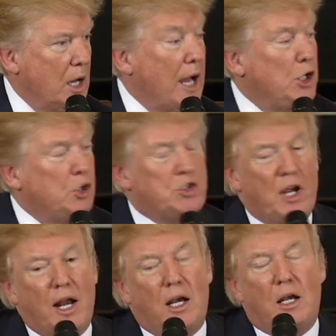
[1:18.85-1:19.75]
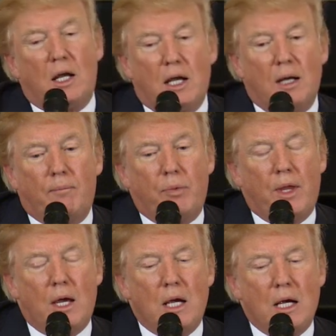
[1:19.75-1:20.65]
And you said it, uh,
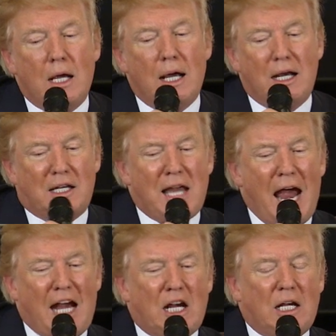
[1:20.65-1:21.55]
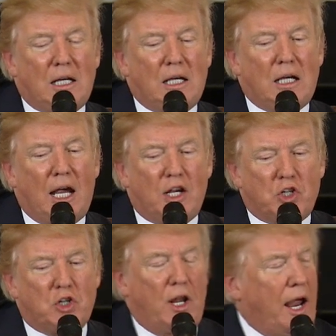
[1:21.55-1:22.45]
an attack
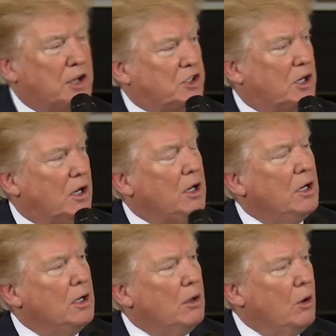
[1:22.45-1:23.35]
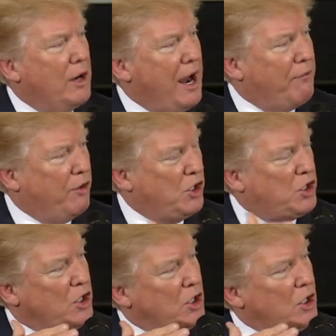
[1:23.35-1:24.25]
has lasted on
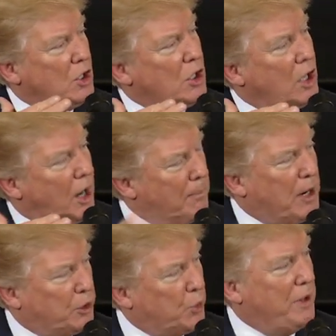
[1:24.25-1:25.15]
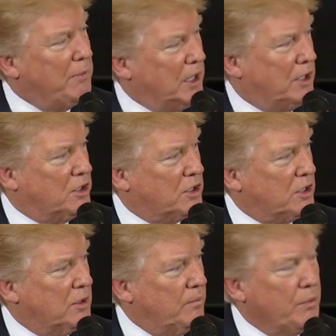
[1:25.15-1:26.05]
average about three minutes.
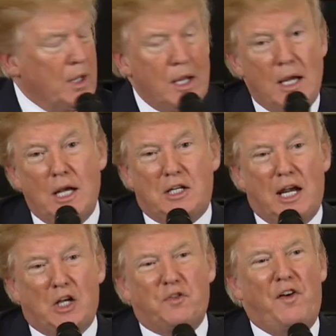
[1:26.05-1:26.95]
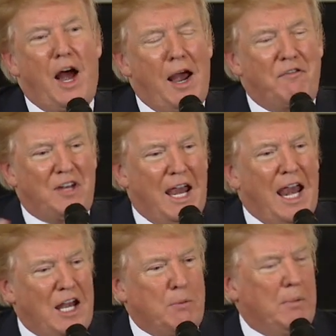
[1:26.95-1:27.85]
It takes five to
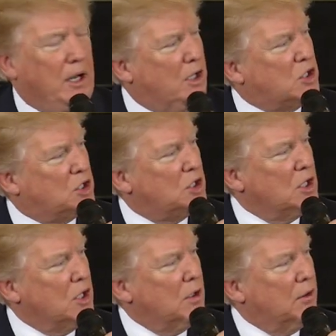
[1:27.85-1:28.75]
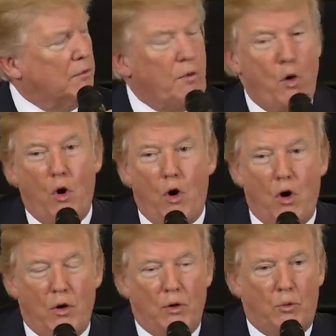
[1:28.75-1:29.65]
eight minutes
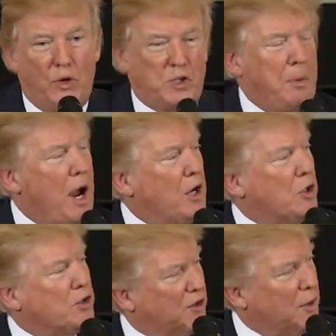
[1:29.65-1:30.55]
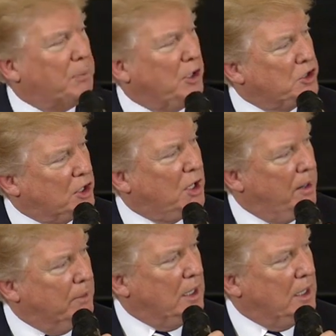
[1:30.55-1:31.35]
for responders, for the police to come